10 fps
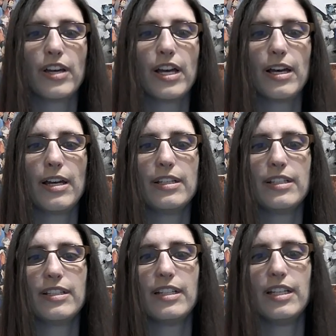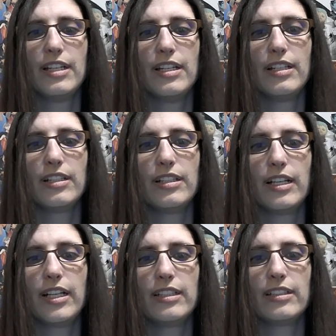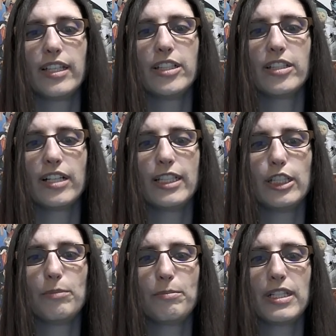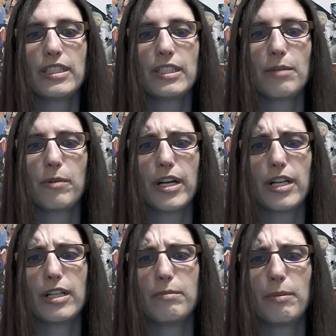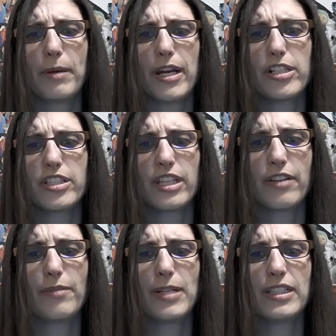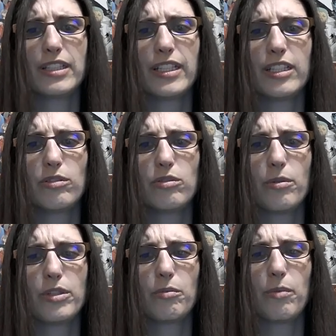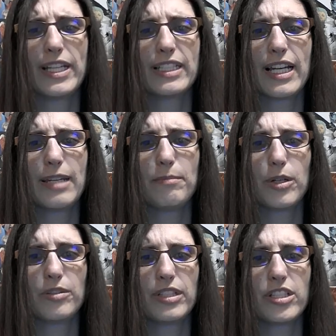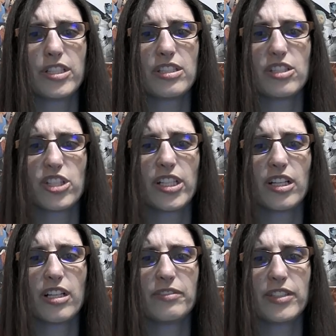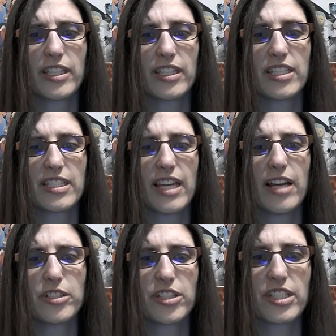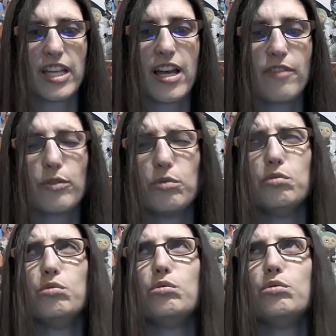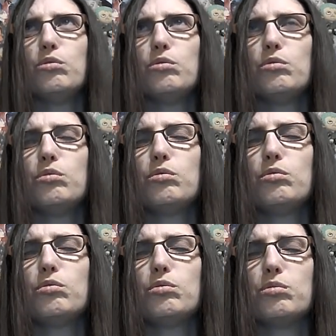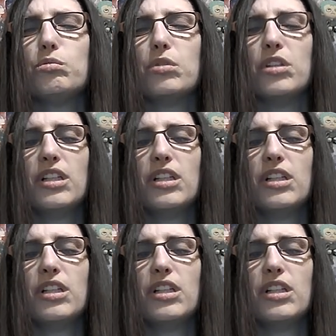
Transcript: Uh, later, I need to be somewhere. Prepare yourself. I'm not letting you go into white knight mode and just shut all of this down yourself. Ooh.